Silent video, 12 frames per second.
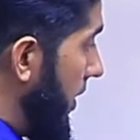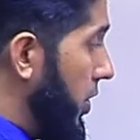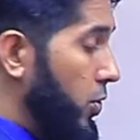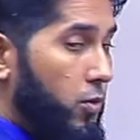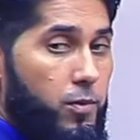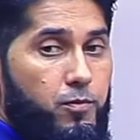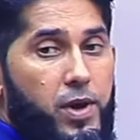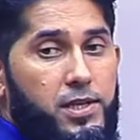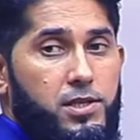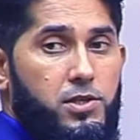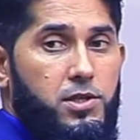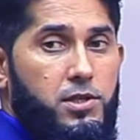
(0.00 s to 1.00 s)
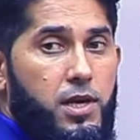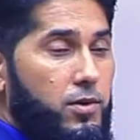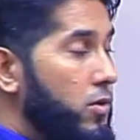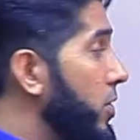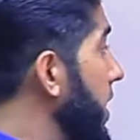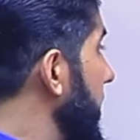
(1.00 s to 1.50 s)
your passage is not
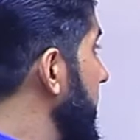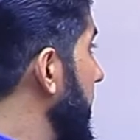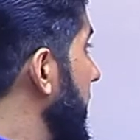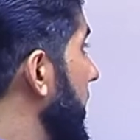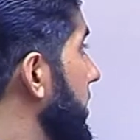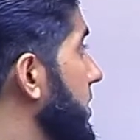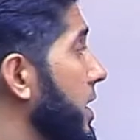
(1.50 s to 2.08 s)
correct and is